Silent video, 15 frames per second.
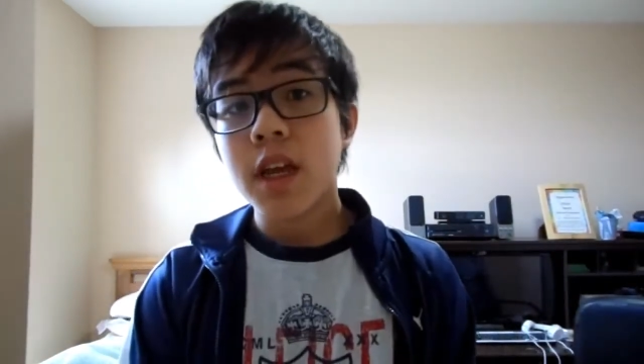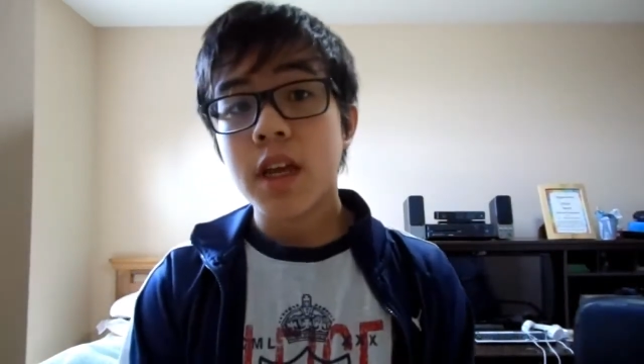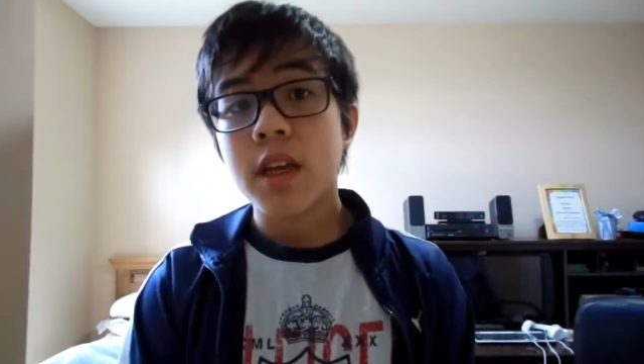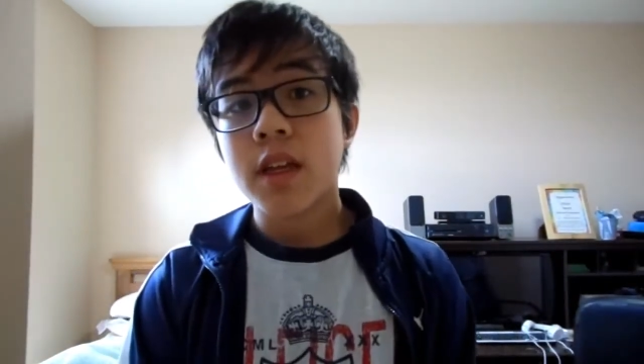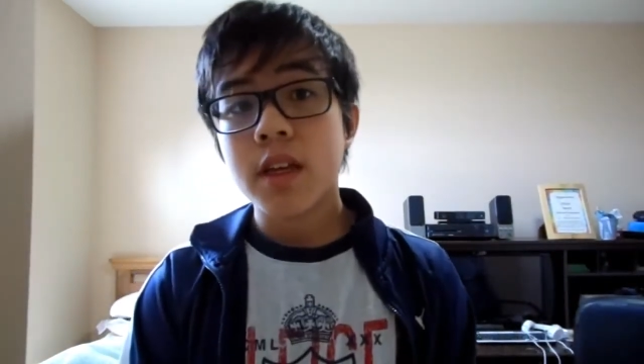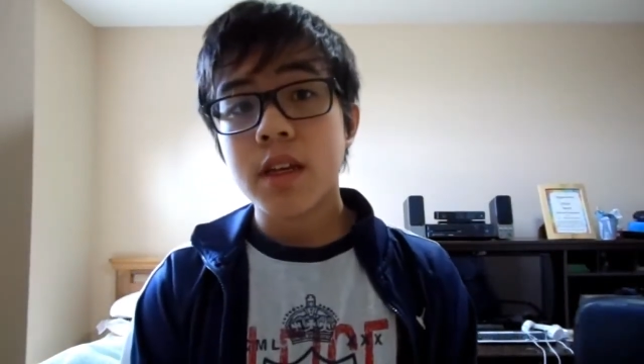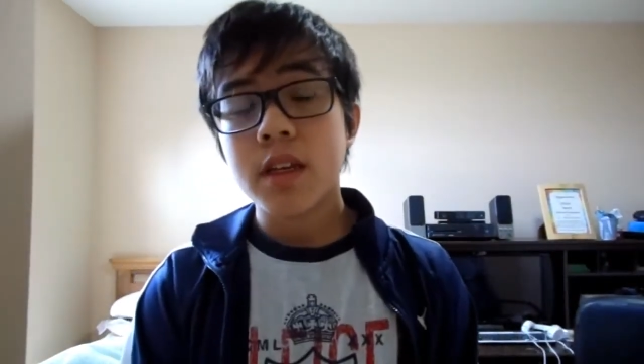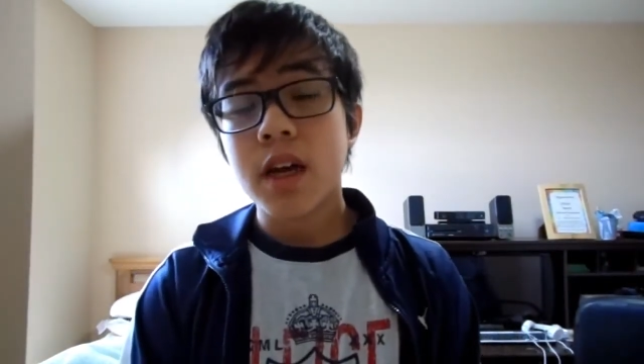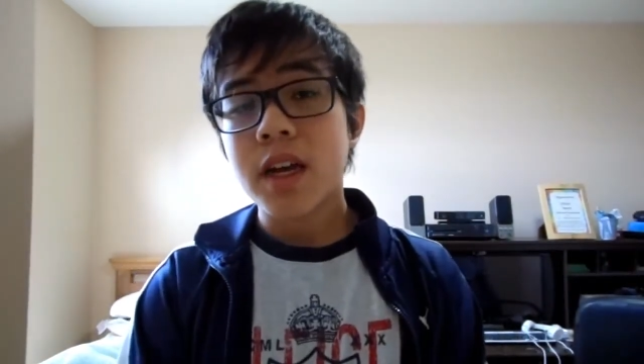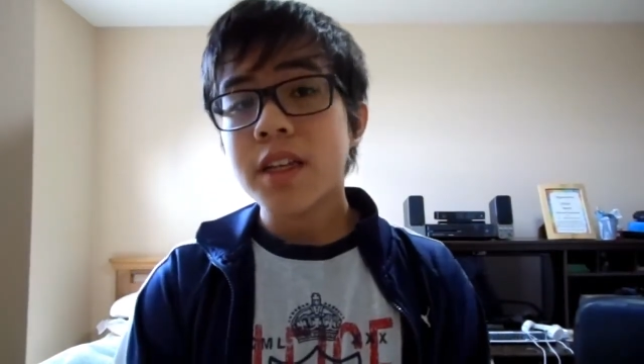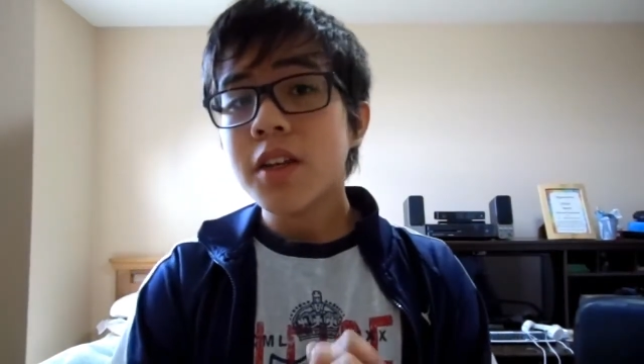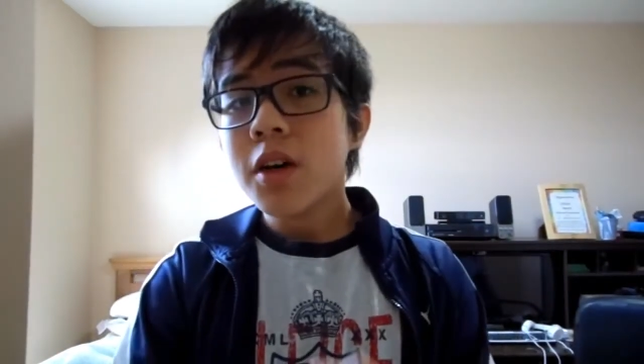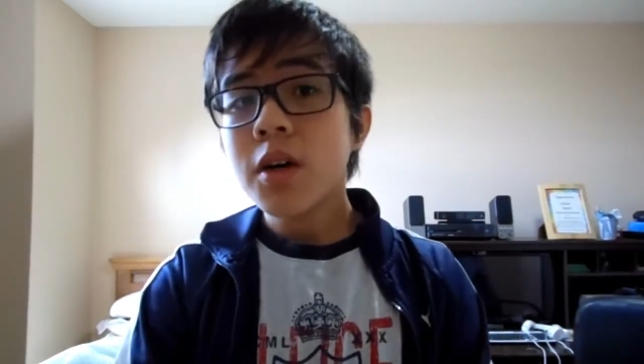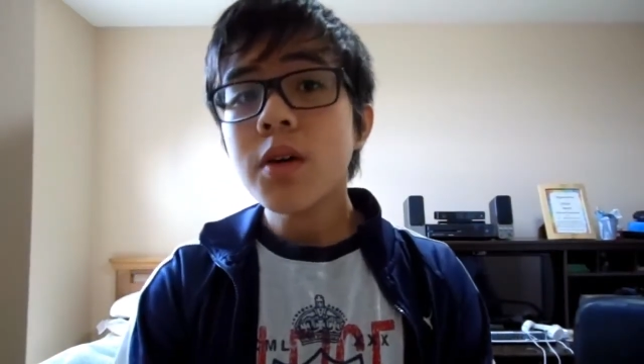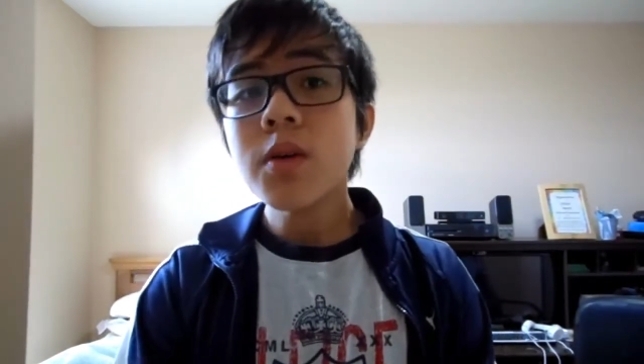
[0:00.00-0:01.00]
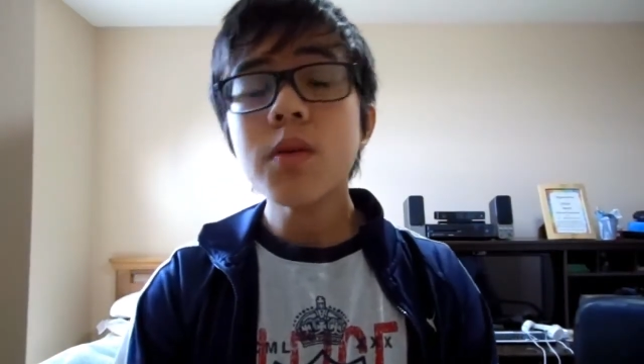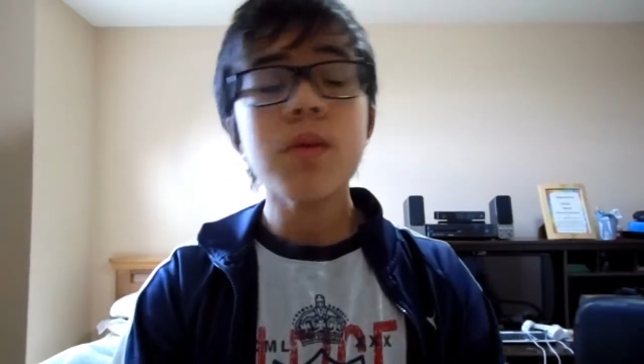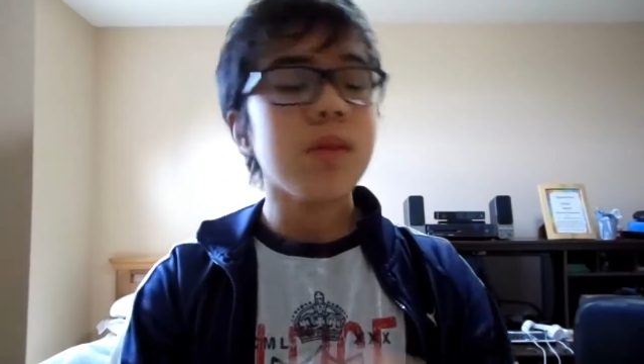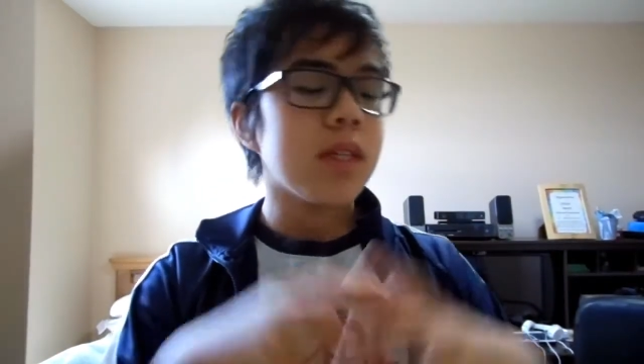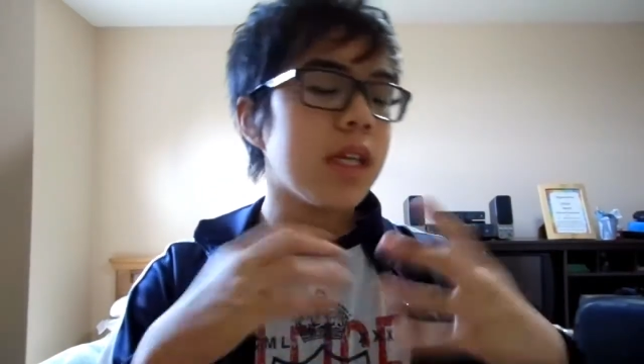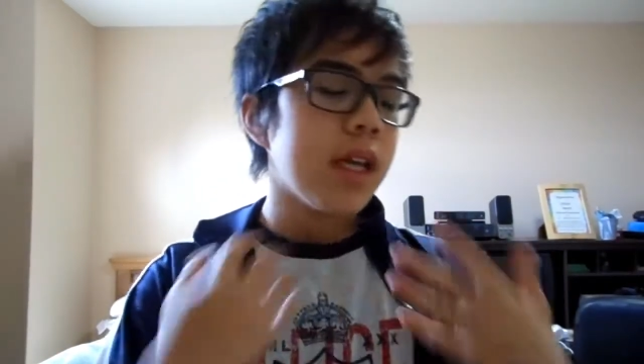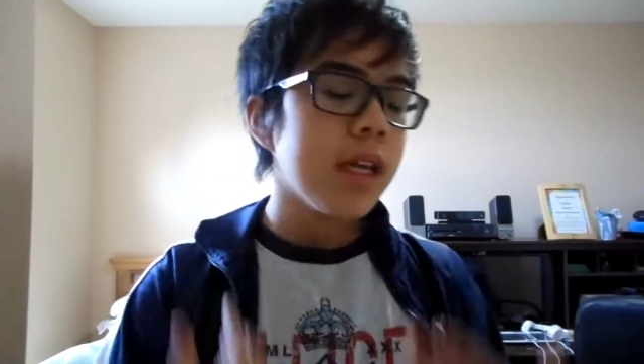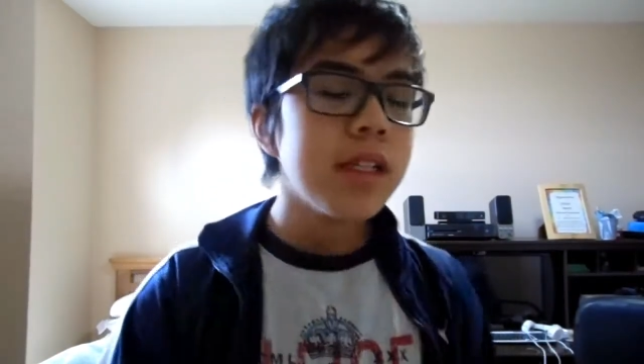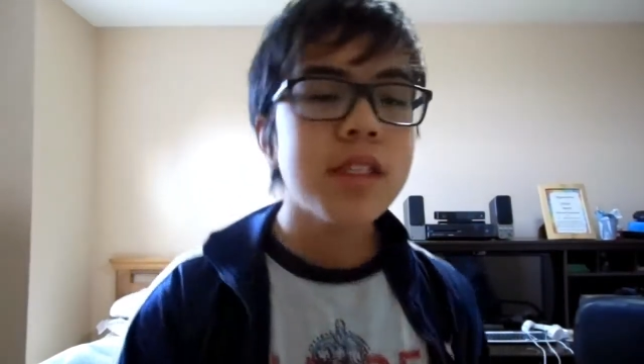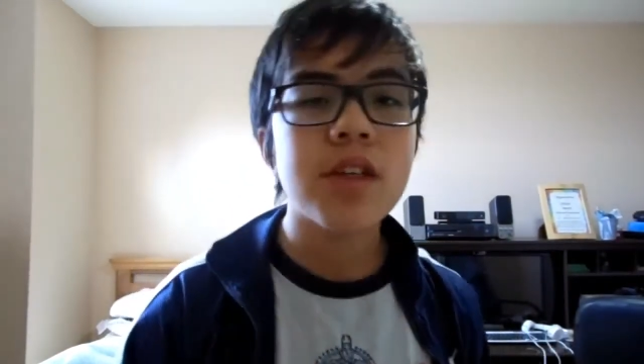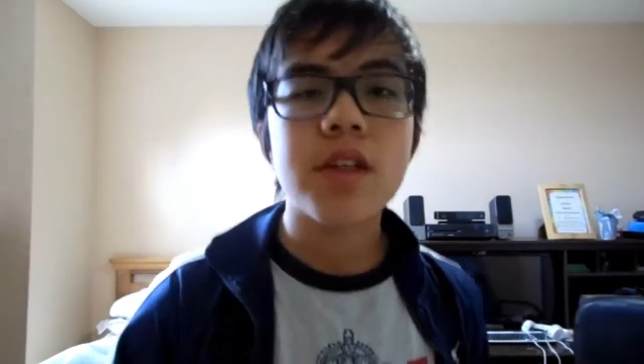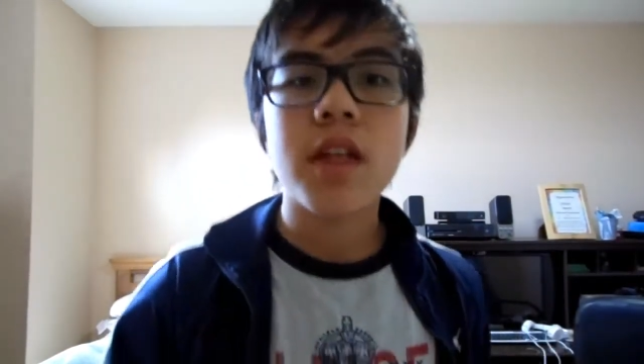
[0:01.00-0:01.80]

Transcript: and I know kids